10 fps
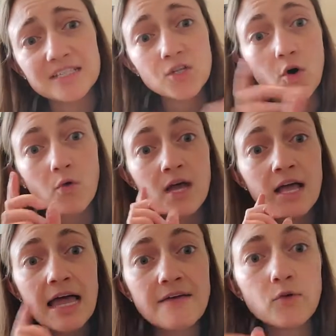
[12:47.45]
So
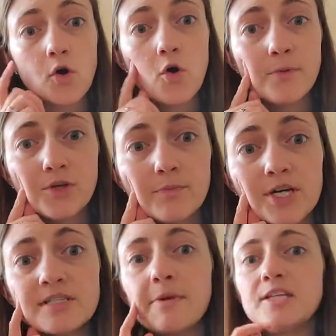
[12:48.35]
everyone open your
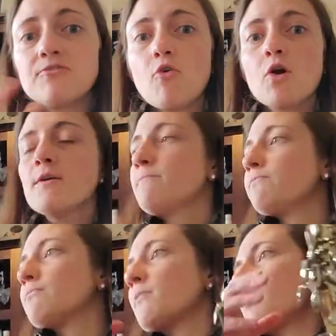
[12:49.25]
book to page four,
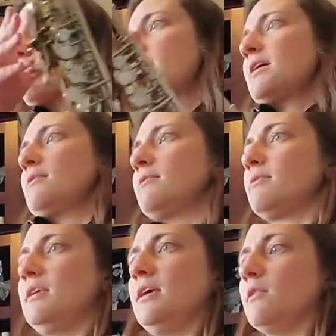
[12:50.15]
all right? It